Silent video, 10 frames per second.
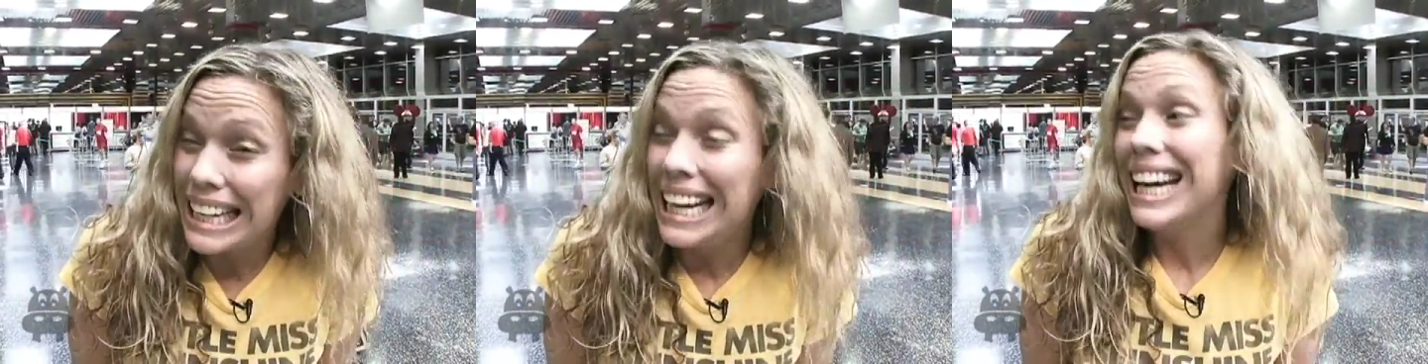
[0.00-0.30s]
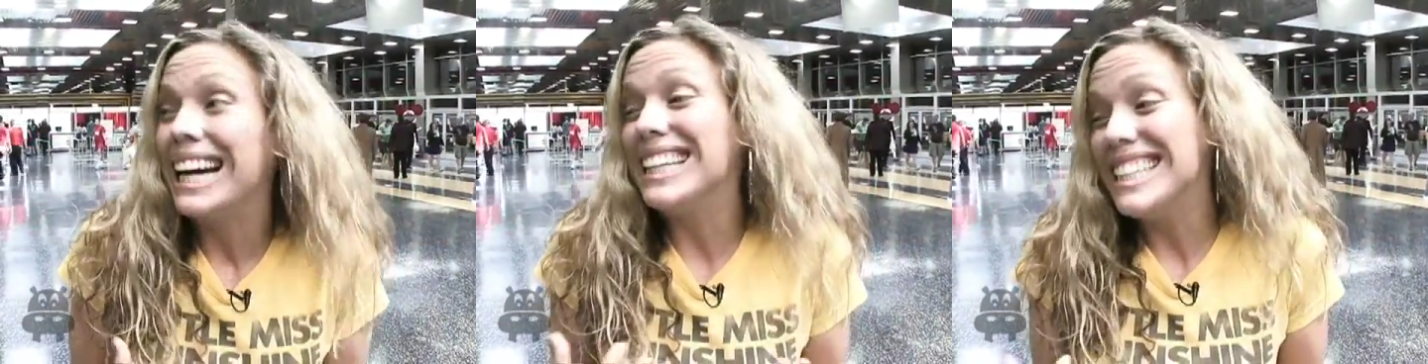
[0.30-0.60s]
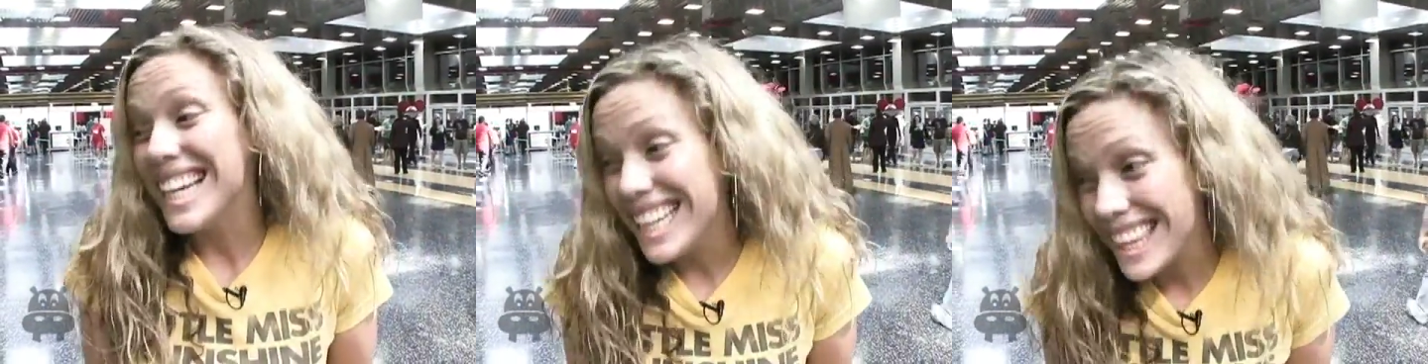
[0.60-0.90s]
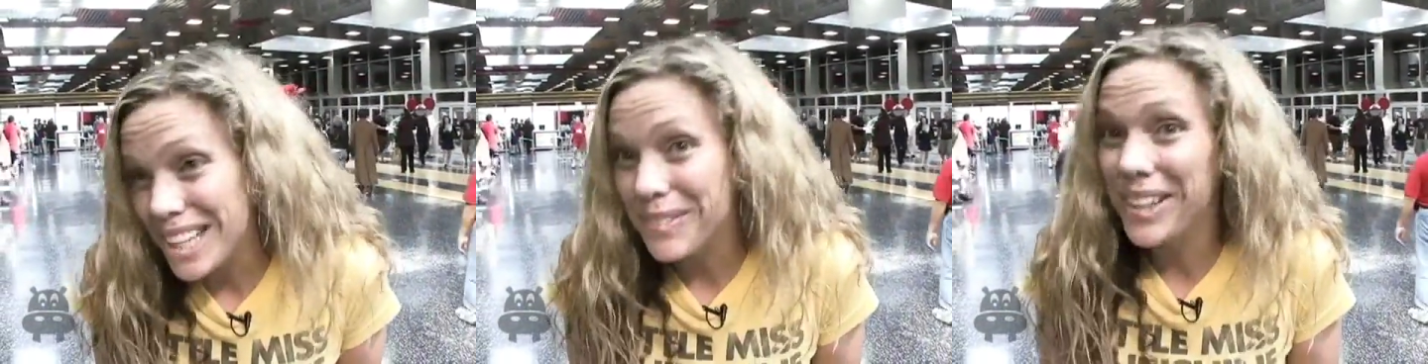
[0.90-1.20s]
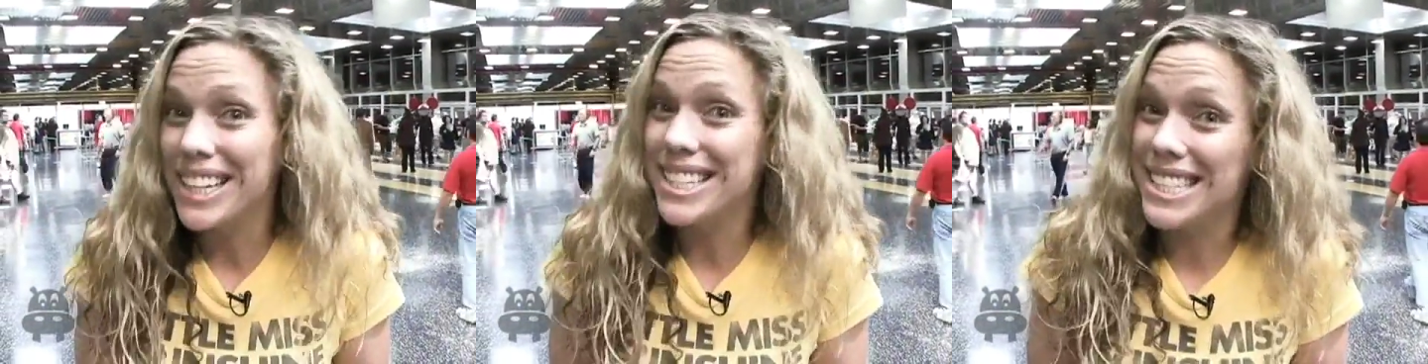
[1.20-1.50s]
I tend to think of
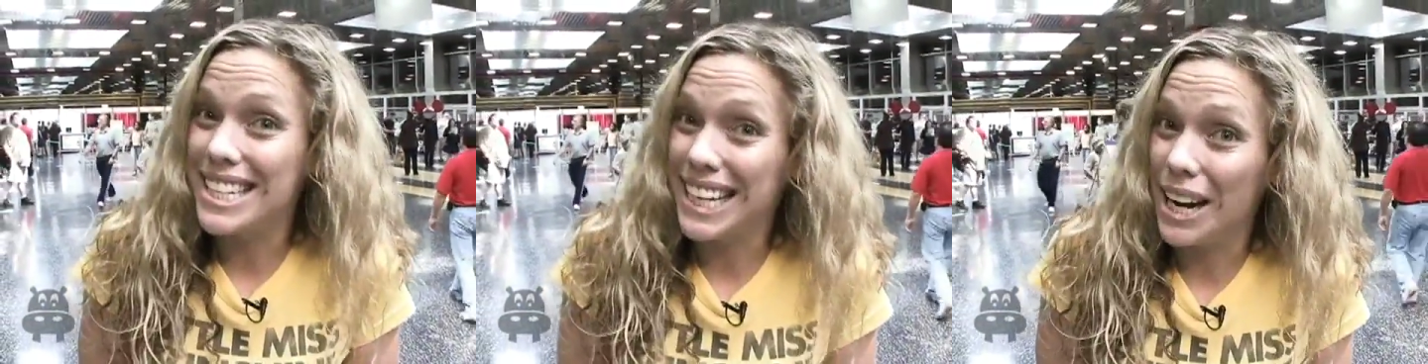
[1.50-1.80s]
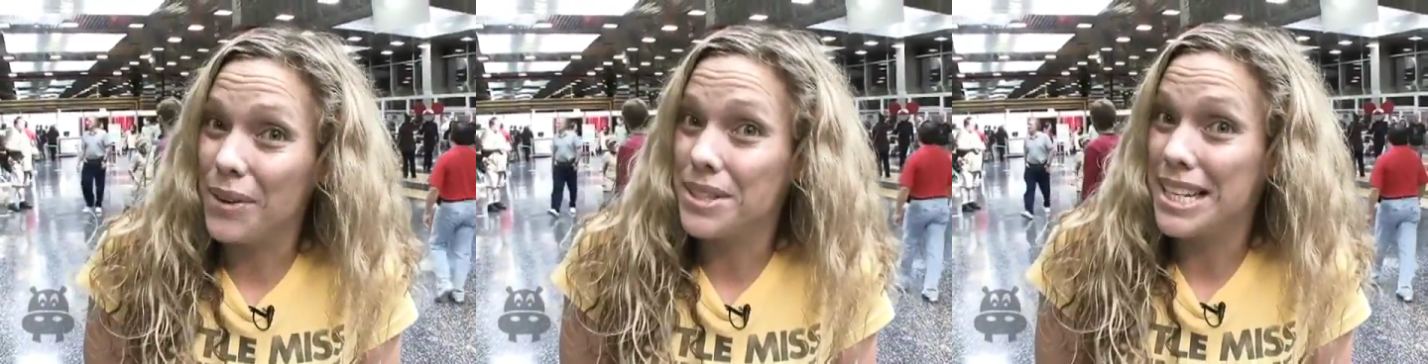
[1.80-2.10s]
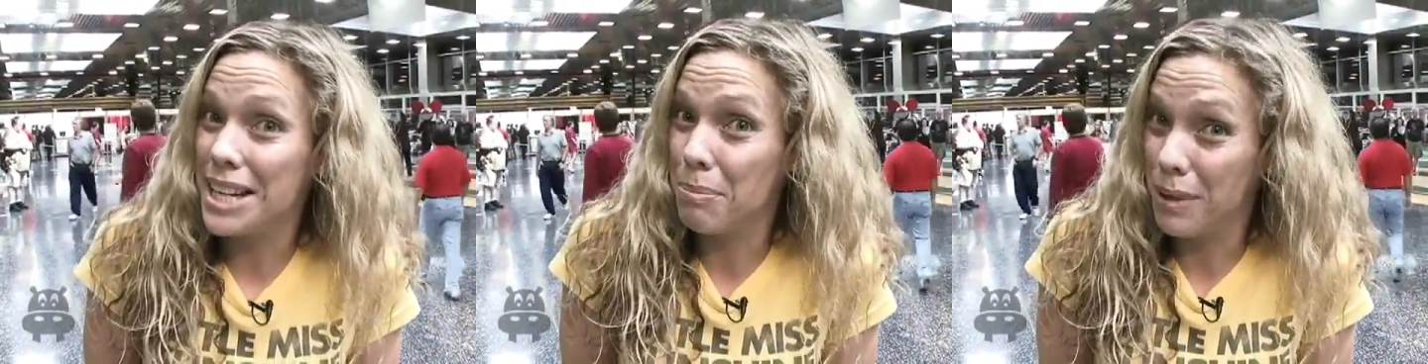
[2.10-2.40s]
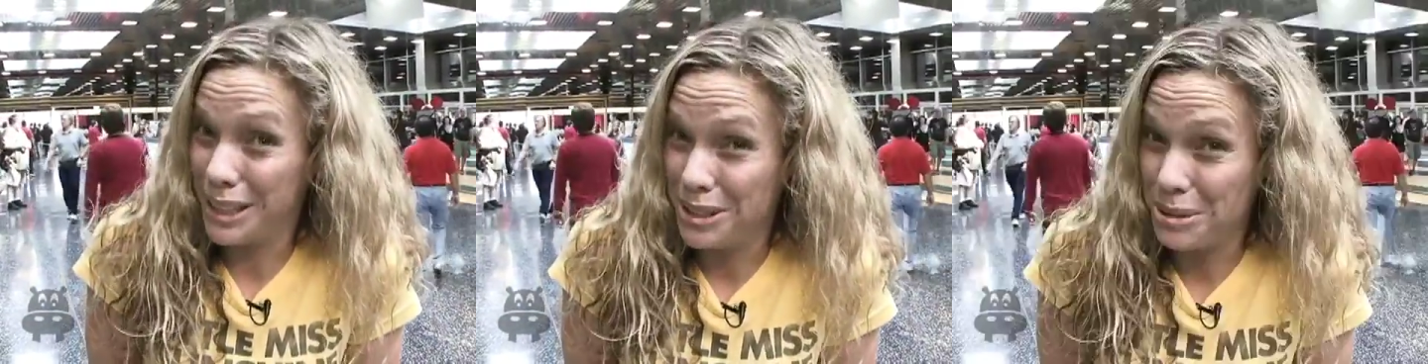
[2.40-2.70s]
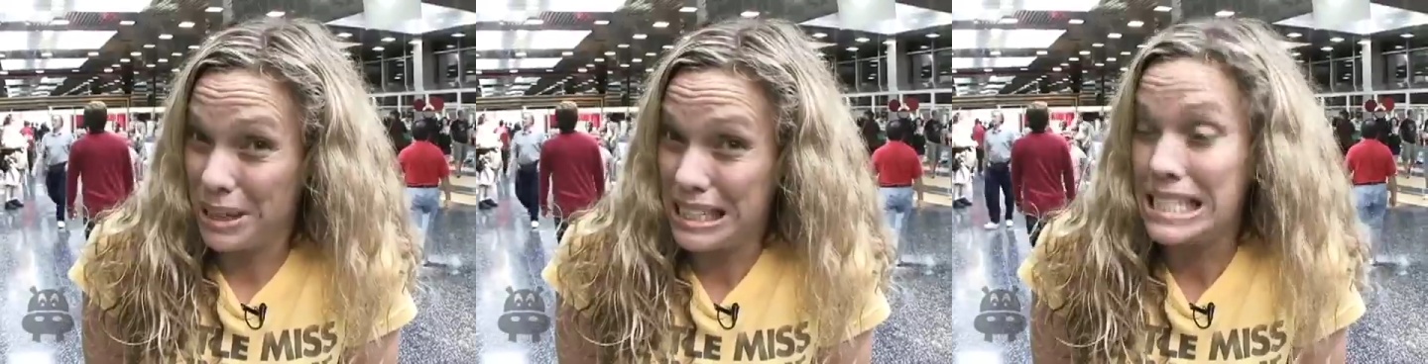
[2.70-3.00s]
kids that didn't get outside to play
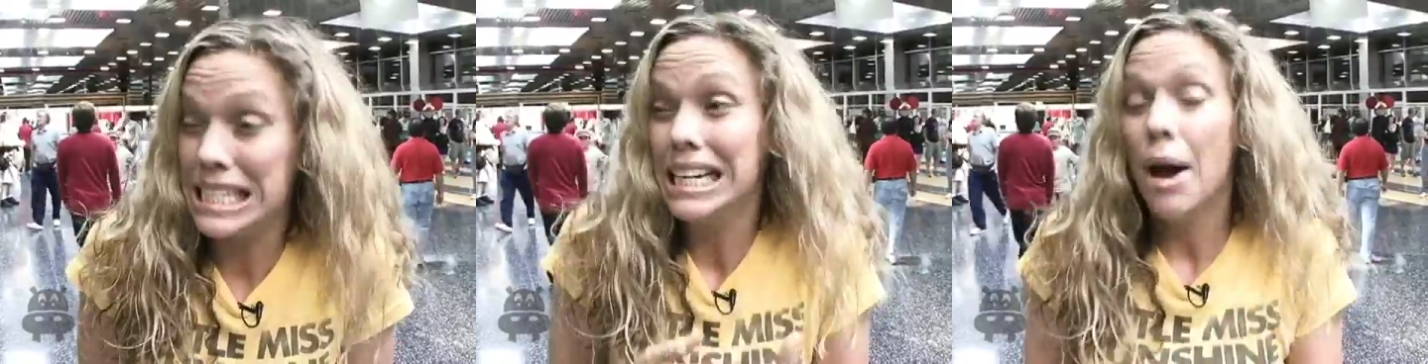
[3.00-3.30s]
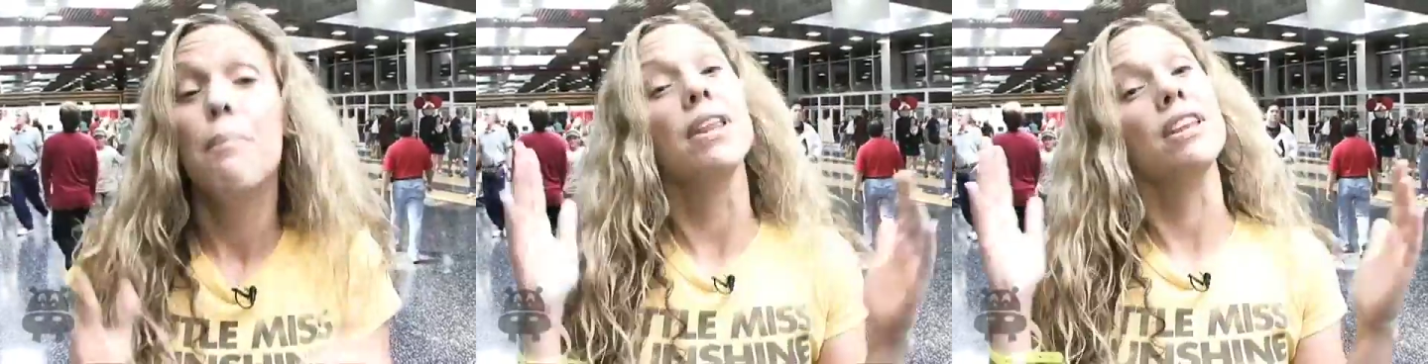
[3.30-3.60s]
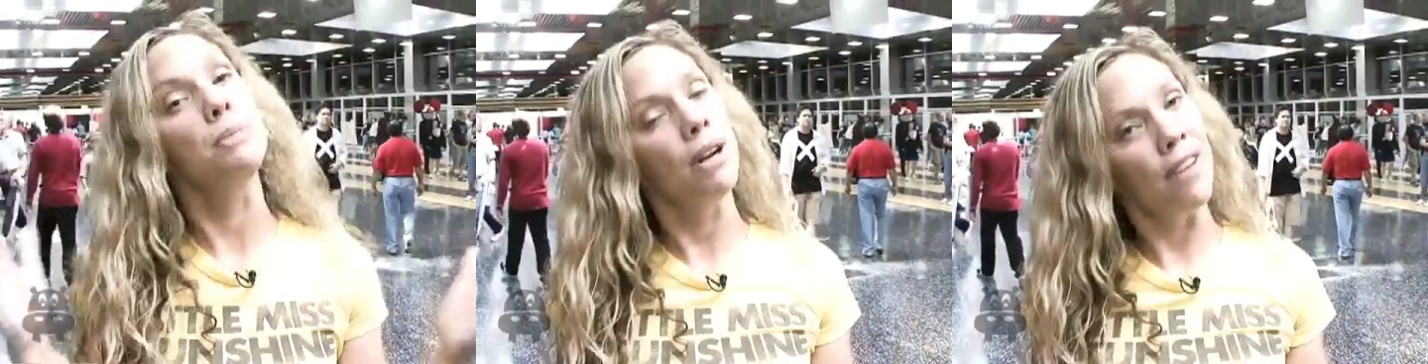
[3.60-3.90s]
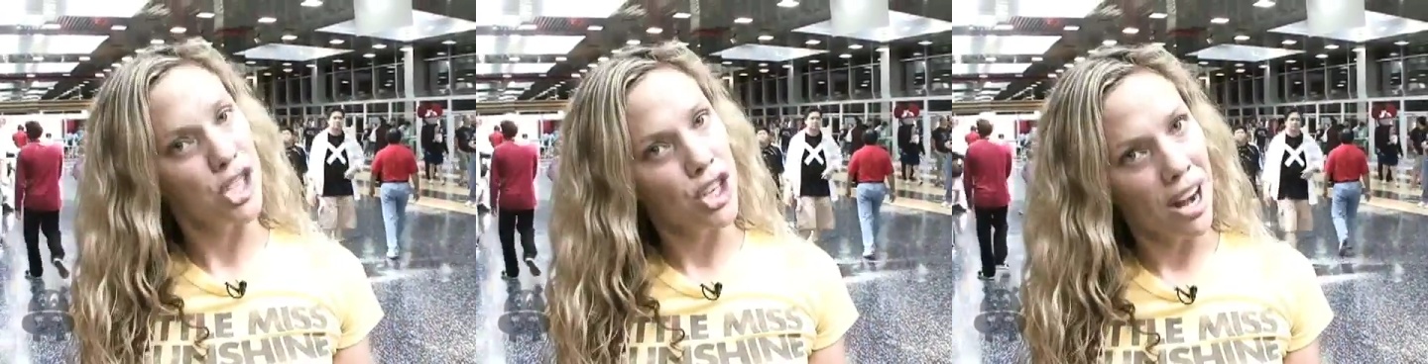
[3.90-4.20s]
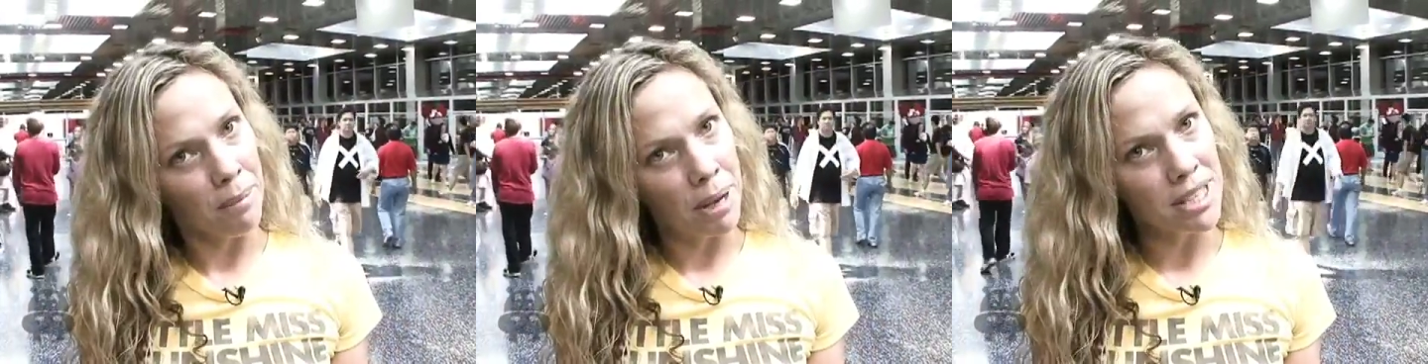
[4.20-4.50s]
too much. But in the spirit of
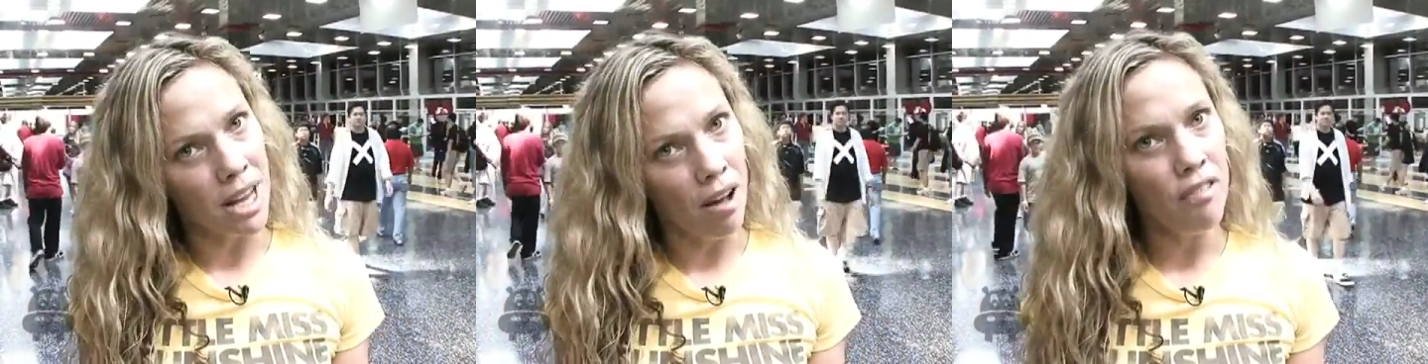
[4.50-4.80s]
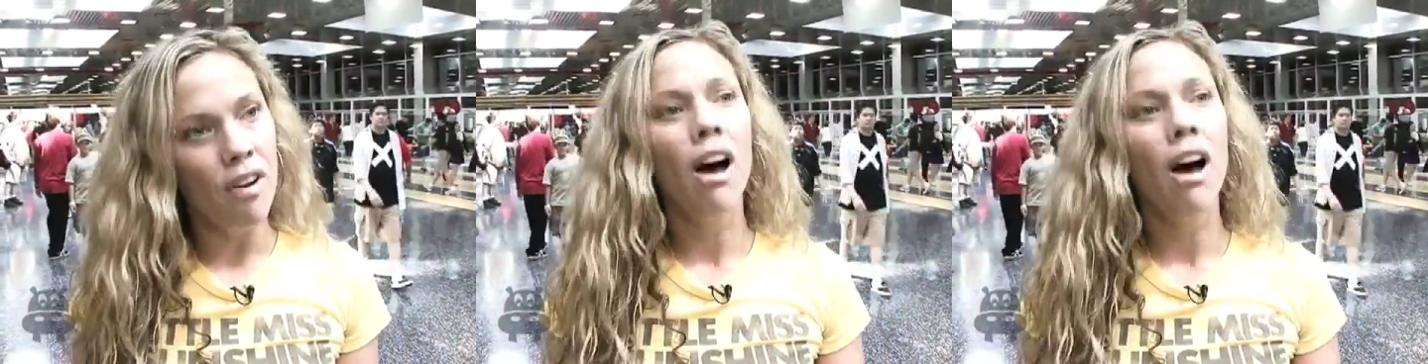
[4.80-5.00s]
educating myself,